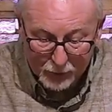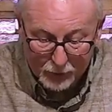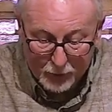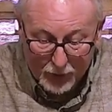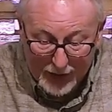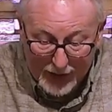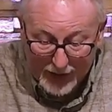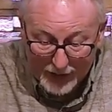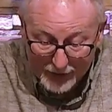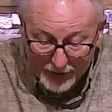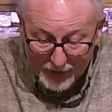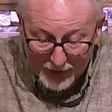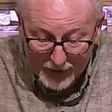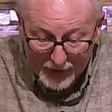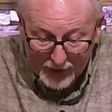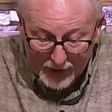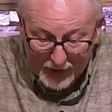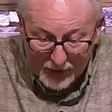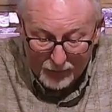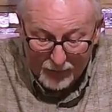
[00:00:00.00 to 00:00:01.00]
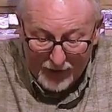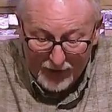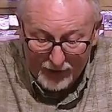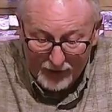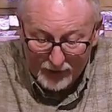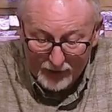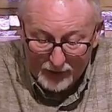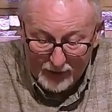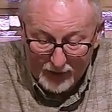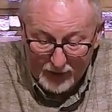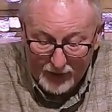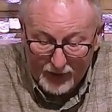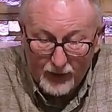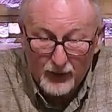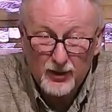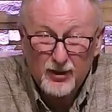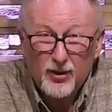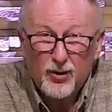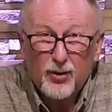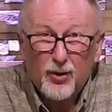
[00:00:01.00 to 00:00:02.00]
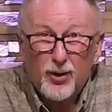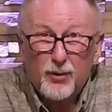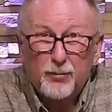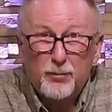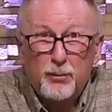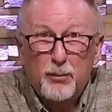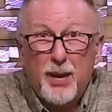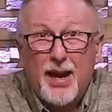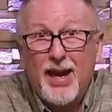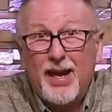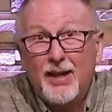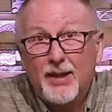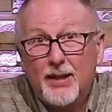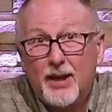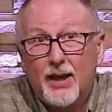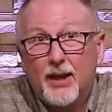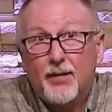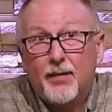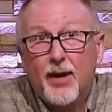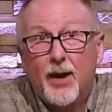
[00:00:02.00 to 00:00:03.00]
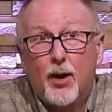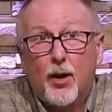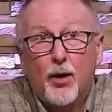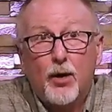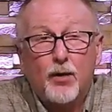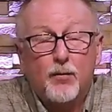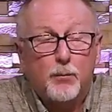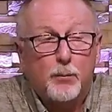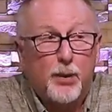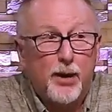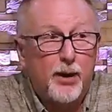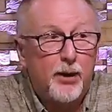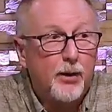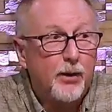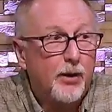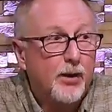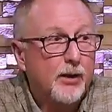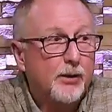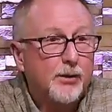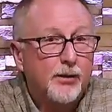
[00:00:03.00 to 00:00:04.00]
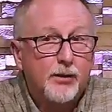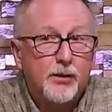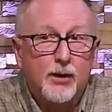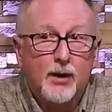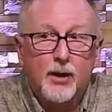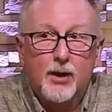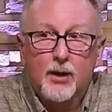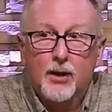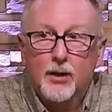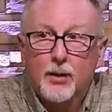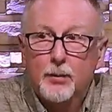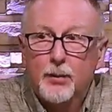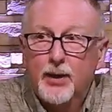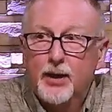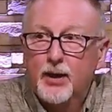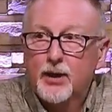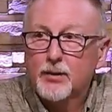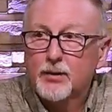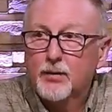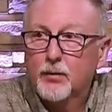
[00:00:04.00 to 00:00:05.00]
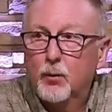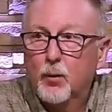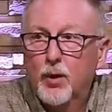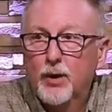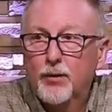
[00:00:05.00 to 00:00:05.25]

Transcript: But if I contained or maintained that heart of bitterness because of what